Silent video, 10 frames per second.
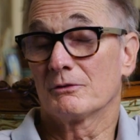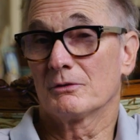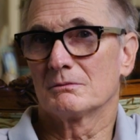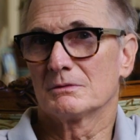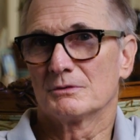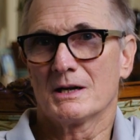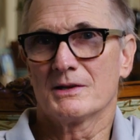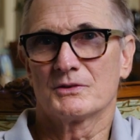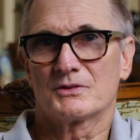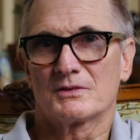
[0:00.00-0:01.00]
of
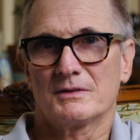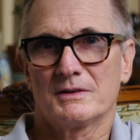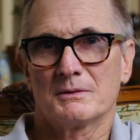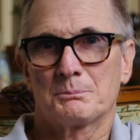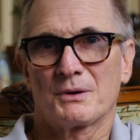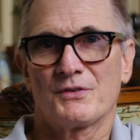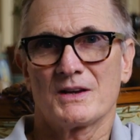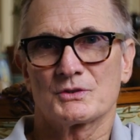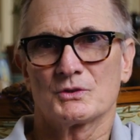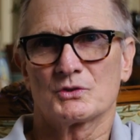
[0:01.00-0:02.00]
runs in
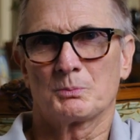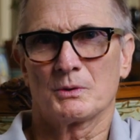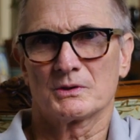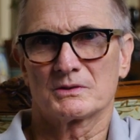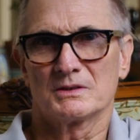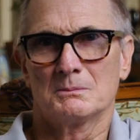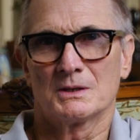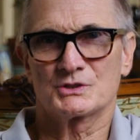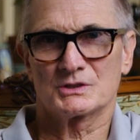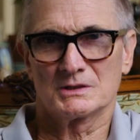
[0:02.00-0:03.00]
professional sports,
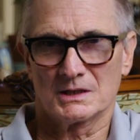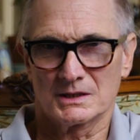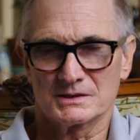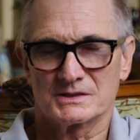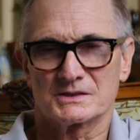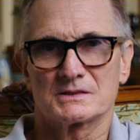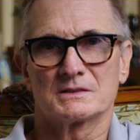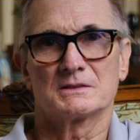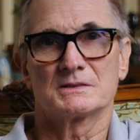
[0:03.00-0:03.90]
martial arts,